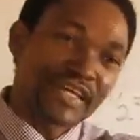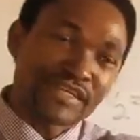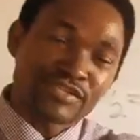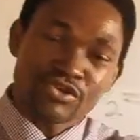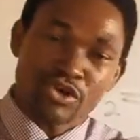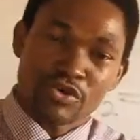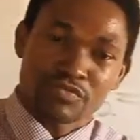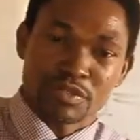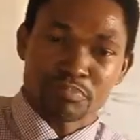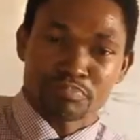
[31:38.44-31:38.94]

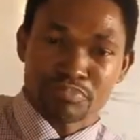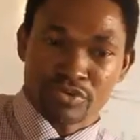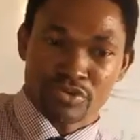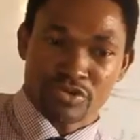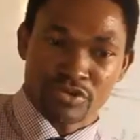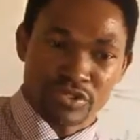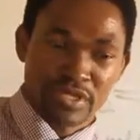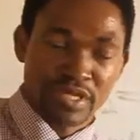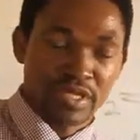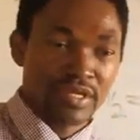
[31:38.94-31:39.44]
date of the
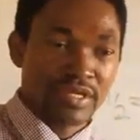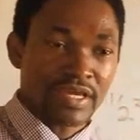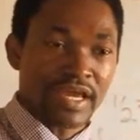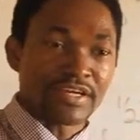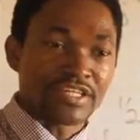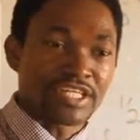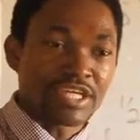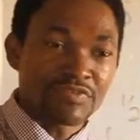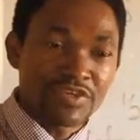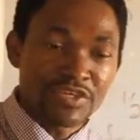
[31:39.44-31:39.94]
product
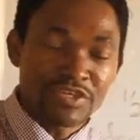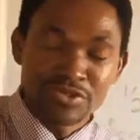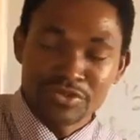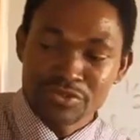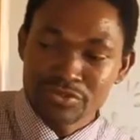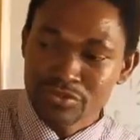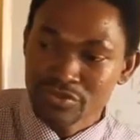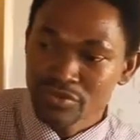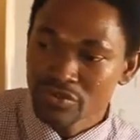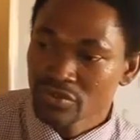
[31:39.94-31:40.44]
and giving
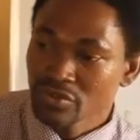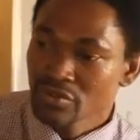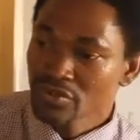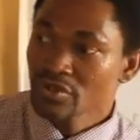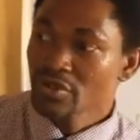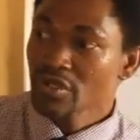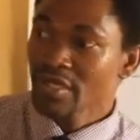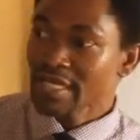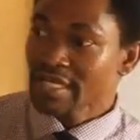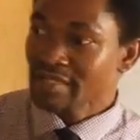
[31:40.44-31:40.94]
you
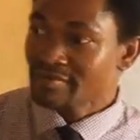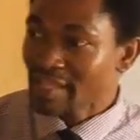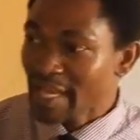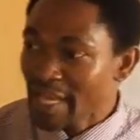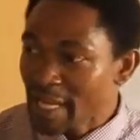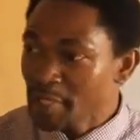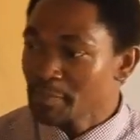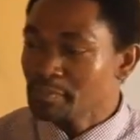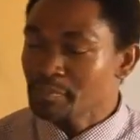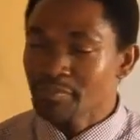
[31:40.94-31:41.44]
the
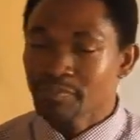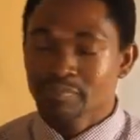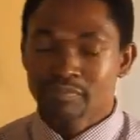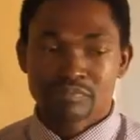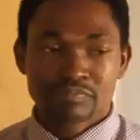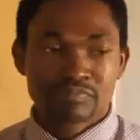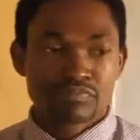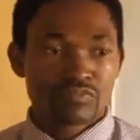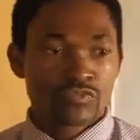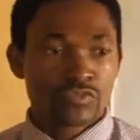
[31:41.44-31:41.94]

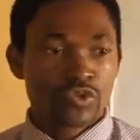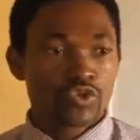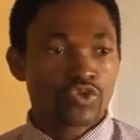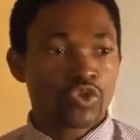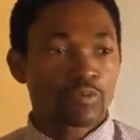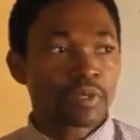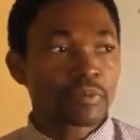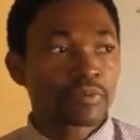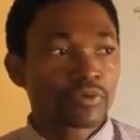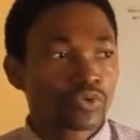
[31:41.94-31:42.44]
time
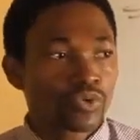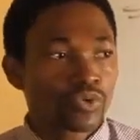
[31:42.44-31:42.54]
to be able